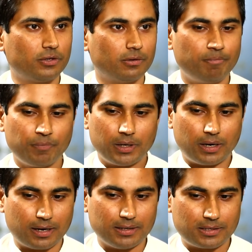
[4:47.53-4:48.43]
So
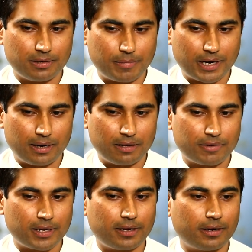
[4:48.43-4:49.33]
at least in my
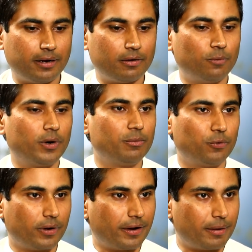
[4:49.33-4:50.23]
life, can I create one
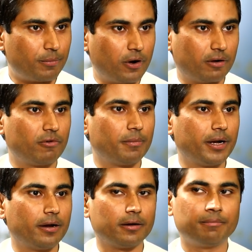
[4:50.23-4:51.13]
more great product from
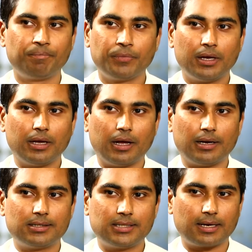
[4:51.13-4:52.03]
India?
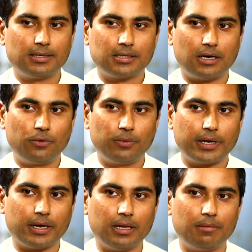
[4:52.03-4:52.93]
And second is, how do
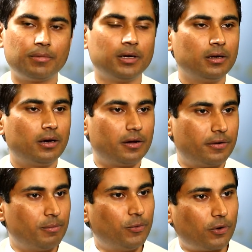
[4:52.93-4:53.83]
I help
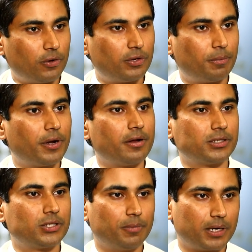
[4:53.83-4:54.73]
100 more
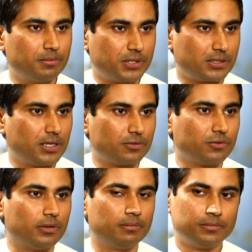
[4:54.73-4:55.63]
entrepreneurs to become
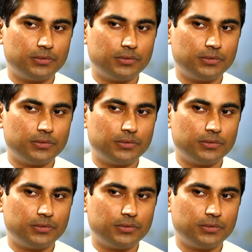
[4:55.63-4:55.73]
successful?